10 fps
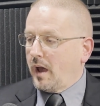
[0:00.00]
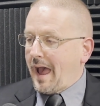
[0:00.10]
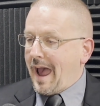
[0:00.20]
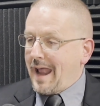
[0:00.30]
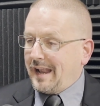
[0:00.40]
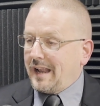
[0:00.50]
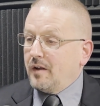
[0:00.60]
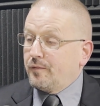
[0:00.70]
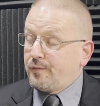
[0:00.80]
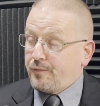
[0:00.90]
and it
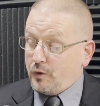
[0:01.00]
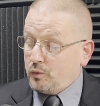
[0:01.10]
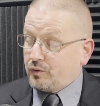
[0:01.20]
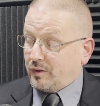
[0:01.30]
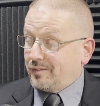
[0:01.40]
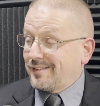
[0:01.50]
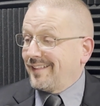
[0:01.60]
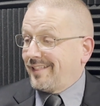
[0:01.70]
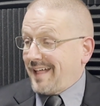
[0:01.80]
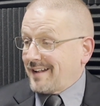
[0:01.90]
infuses
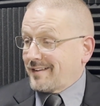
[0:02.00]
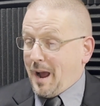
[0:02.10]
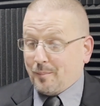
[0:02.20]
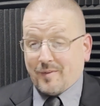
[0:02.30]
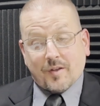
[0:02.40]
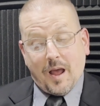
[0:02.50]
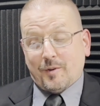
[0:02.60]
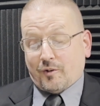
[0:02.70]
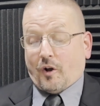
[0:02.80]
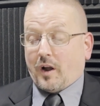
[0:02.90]
that time. The time
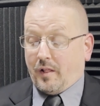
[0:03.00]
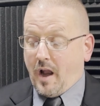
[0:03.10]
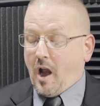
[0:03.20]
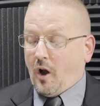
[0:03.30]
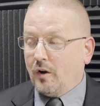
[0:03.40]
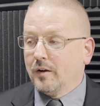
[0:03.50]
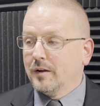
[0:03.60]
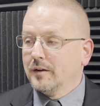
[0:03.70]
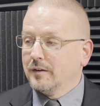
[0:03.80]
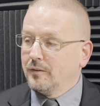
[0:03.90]
is already there.
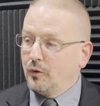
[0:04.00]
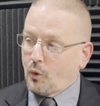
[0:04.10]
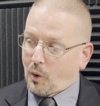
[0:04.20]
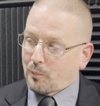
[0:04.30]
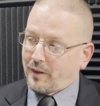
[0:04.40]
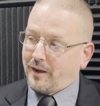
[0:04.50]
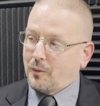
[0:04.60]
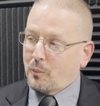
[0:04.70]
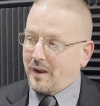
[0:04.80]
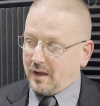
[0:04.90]
Normally,
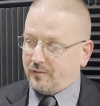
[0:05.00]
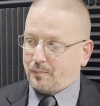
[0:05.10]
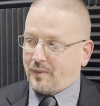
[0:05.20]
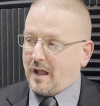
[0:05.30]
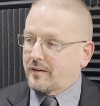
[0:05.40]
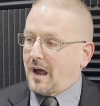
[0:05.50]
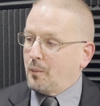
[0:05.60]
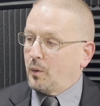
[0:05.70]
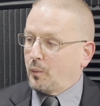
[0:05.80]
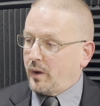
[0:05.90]
we give up that time.
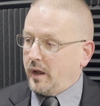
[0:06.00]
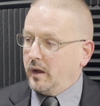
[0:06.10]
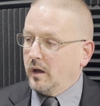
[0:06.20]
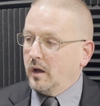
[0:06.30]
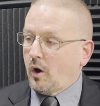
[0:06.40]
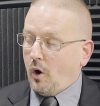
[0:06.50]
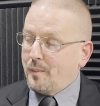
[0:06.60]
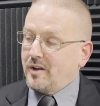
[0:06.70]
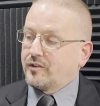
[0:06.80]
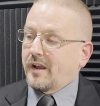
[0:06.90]
When we home
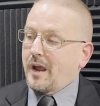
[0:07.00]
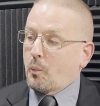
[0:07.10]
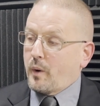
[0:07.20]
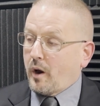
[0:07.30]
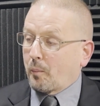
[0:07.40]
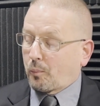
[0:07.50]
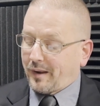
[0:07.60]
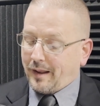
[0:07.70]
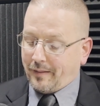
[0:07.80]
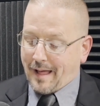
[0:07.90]
educate, we are
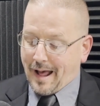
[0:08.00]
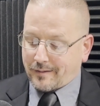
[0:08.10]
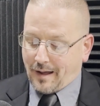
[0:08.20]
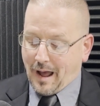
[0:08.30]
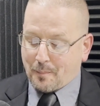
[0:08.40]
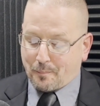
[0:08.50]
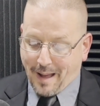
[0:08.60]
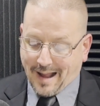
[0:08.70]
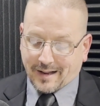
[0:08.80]
bringing that time back